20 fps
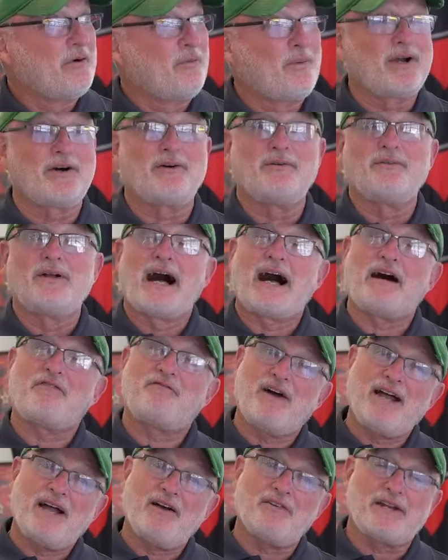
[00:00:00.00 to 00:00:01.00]
Well, I
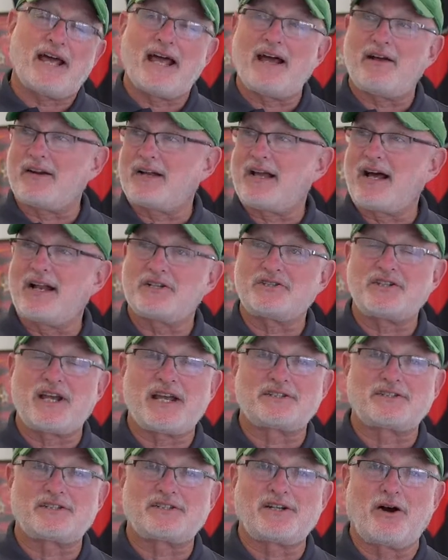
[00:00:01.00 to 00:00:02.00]
found out I got a
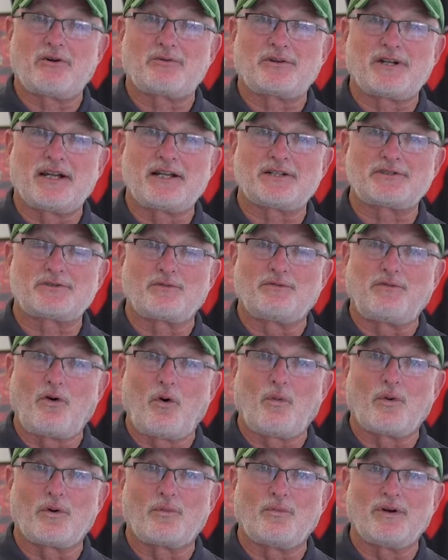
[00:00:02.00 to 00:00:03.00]
chance to talk to Edsel
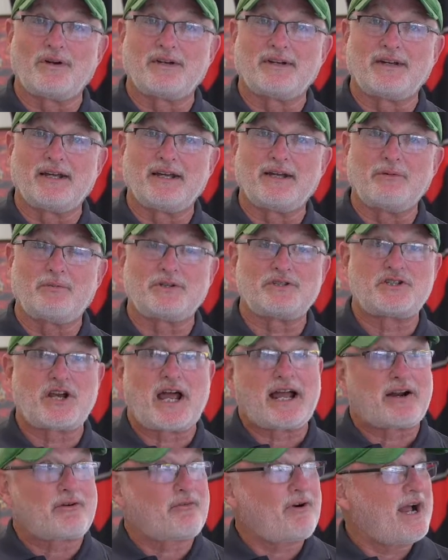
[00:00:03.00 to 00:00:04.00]
Ford one day with
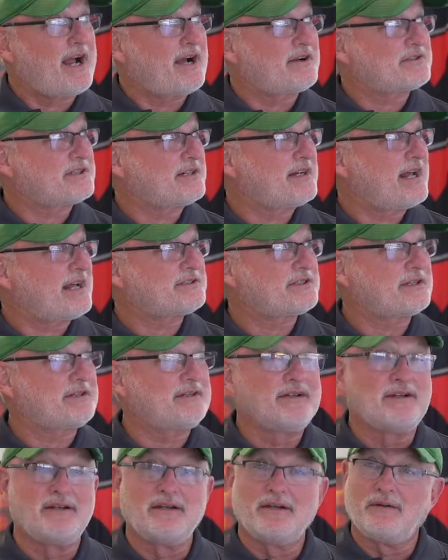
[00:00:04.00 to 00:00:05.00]
Jack Roush, and I
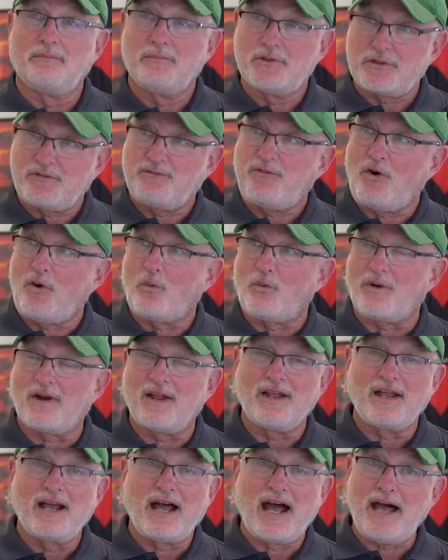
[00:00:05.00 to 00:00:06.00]
said, Mr. Ford,
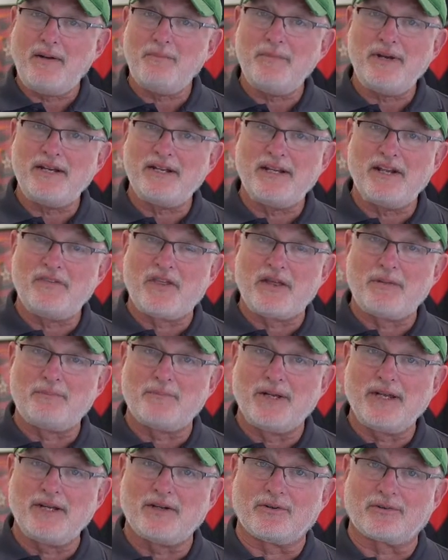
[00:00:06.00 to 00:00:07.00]
how many did they
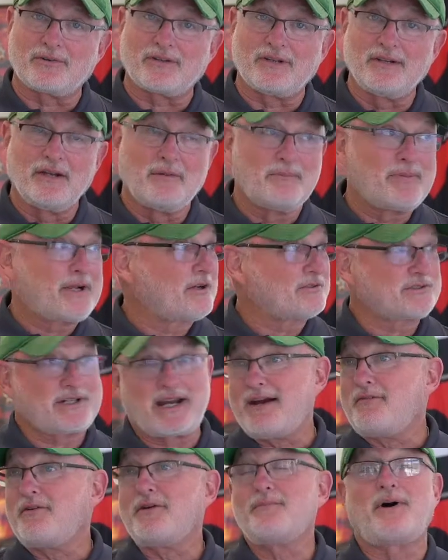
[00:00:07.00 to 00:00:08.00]
build? Because
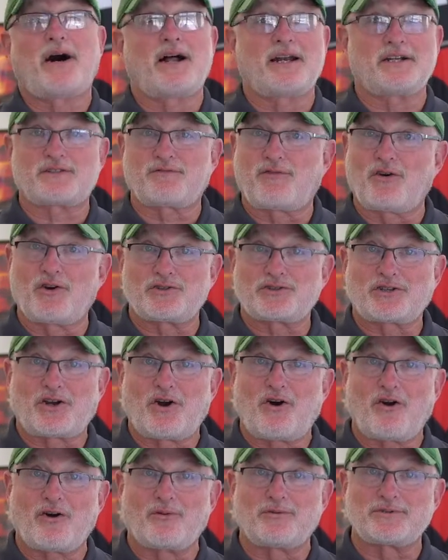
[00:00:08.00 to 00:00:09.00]
everybody's first
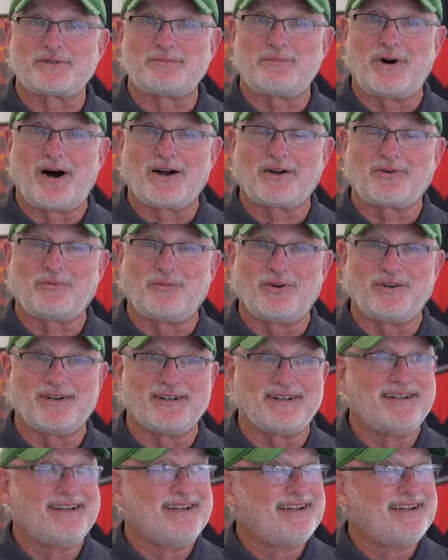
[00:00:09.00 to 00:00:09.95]
car was a Mach 1.